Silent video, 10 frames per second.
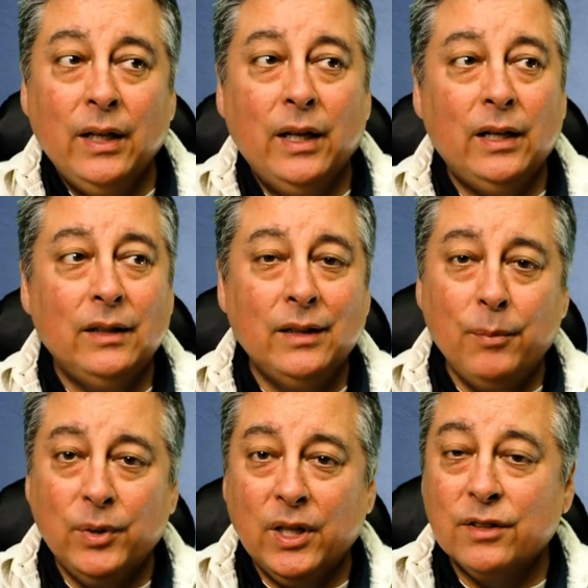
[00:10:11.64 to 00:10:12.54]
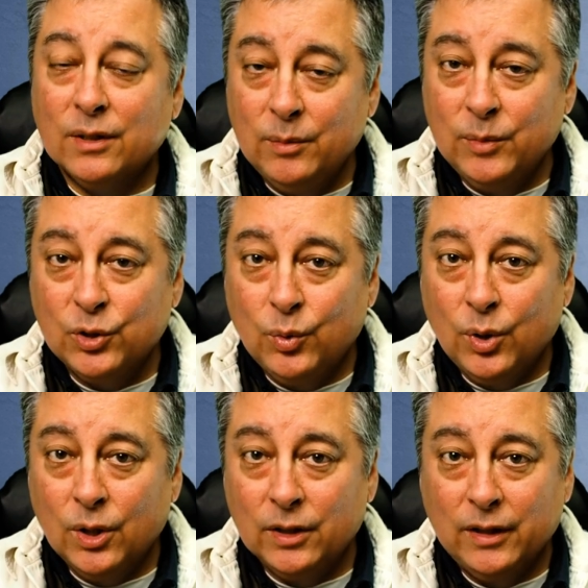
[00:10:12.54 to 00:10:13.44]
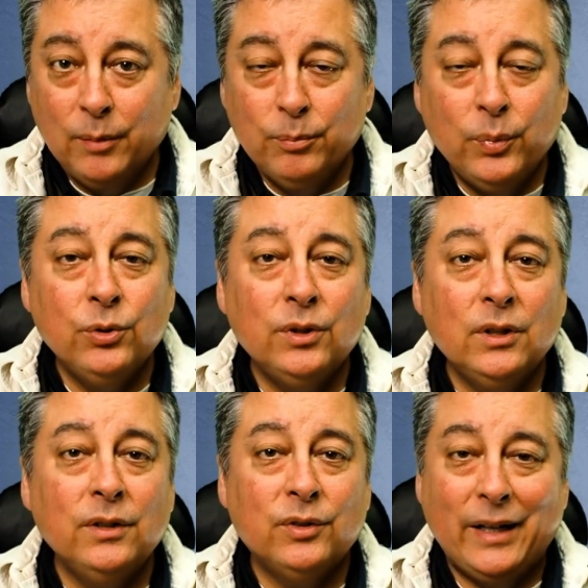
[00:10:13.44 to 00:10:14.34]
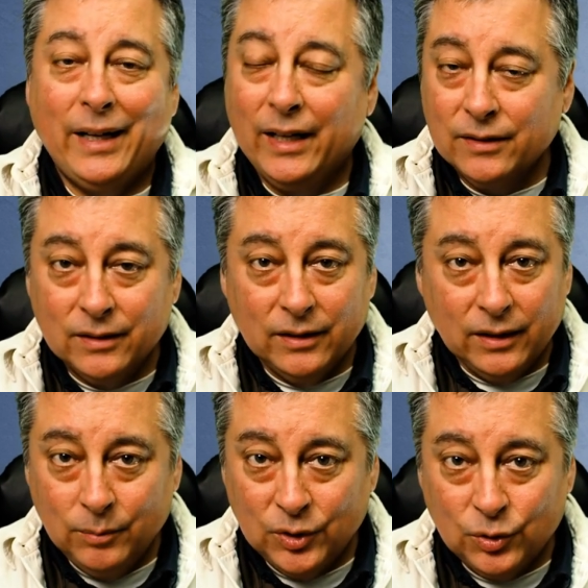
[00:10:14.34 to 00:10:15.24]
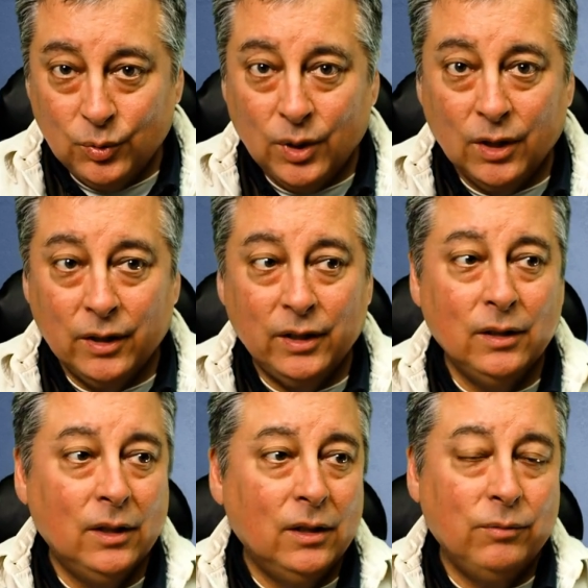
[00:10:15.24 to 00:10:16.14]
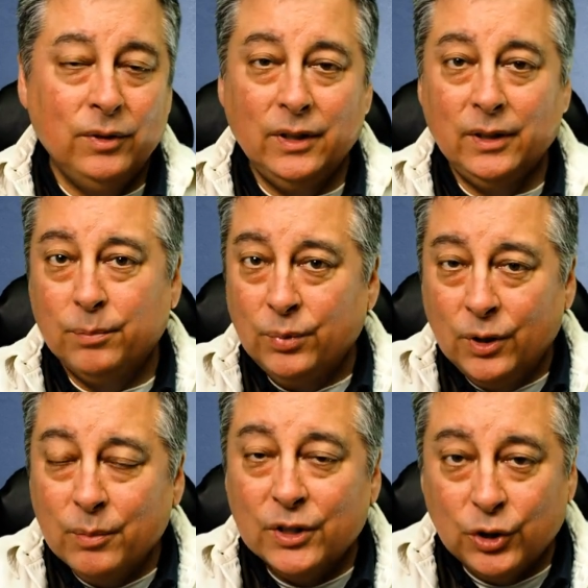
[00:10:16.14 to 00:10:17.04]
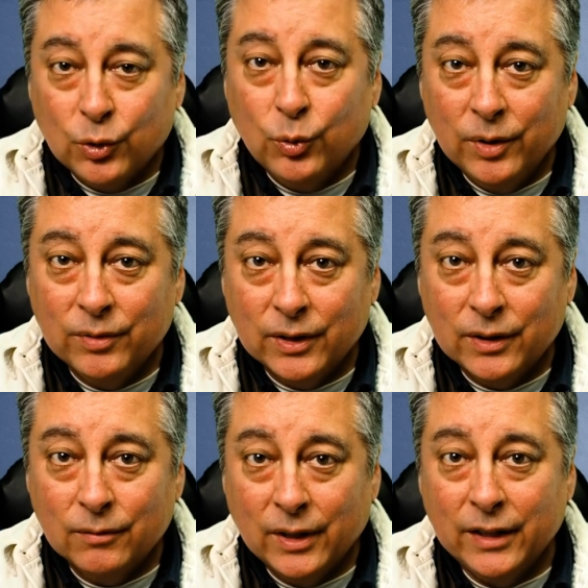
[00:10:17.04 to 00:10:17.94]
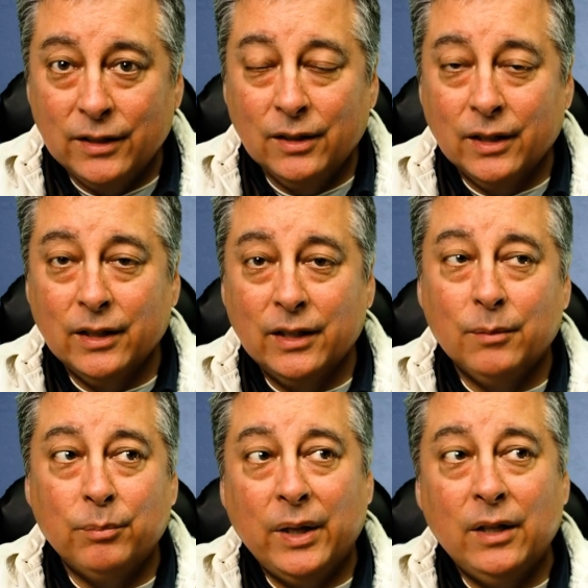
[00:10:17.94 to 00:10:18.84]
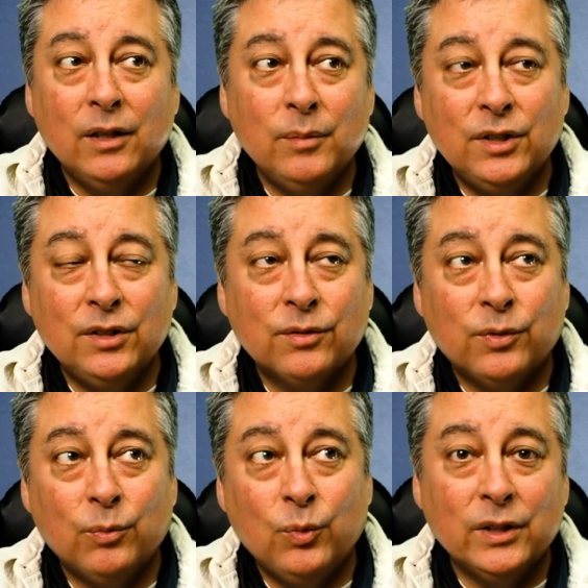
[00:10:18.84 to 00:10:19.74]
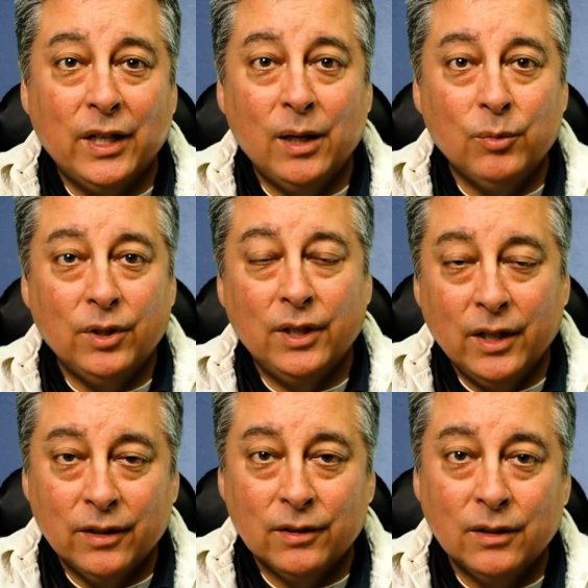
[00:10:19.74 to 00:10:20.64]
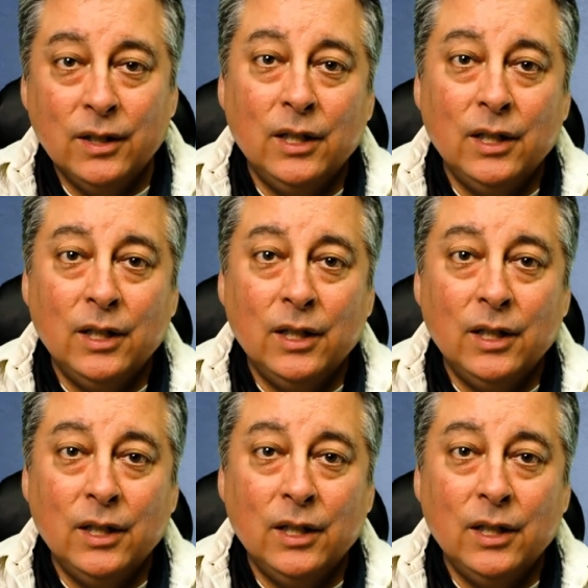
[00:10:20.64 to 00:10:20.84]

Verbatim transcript: And not because of image quality. They both deliver excellent image quality, really pretty much equivalent, right? You're not going to get better images from one camera or the other.